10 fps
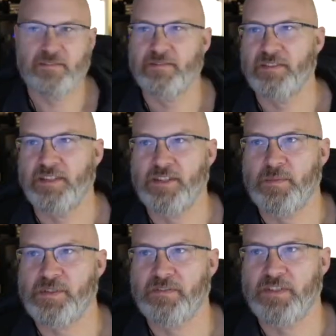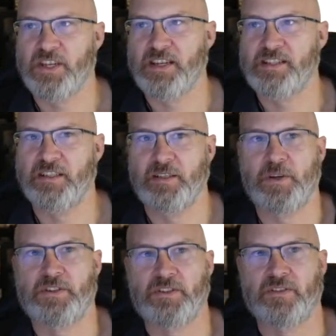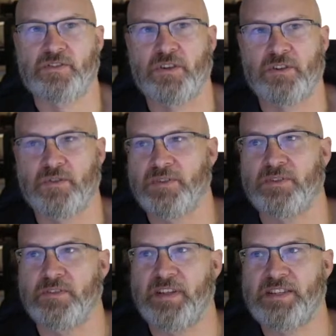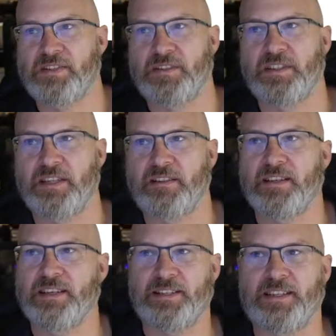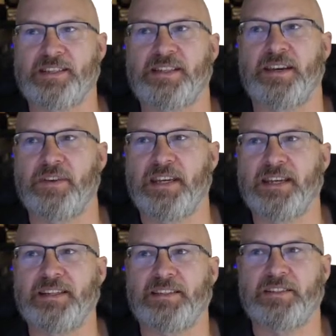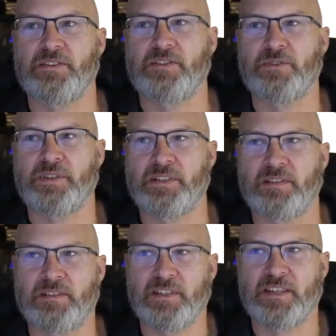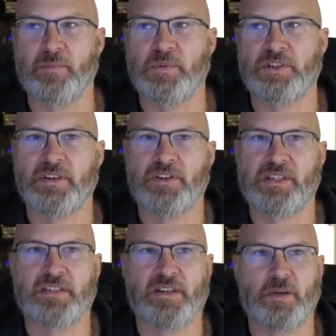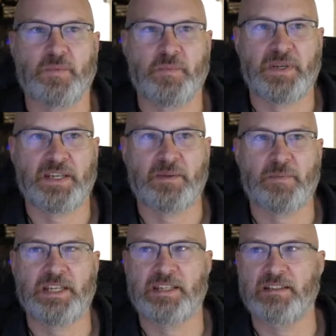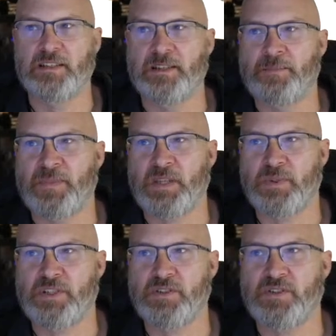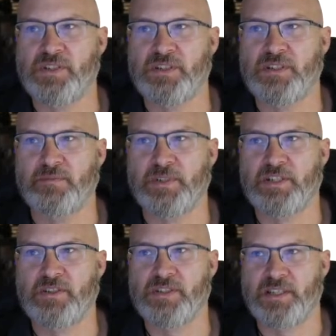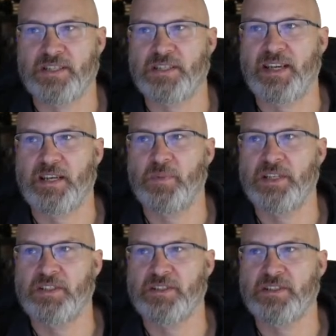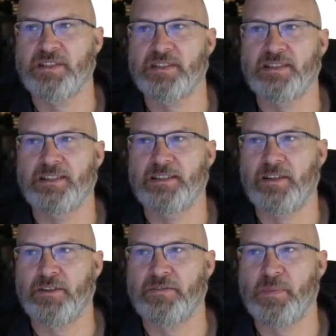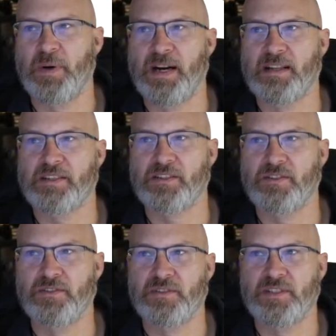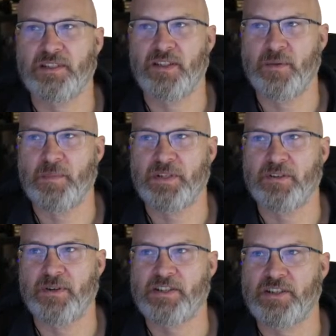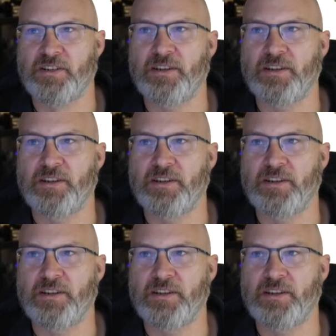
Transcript: in terms of the chassis and the motion controller and all of that sort of thing, doesn't have anything to do with it. The camera goes into OpenPnP, which uses it to take pictures of the parts to do the alignment correction.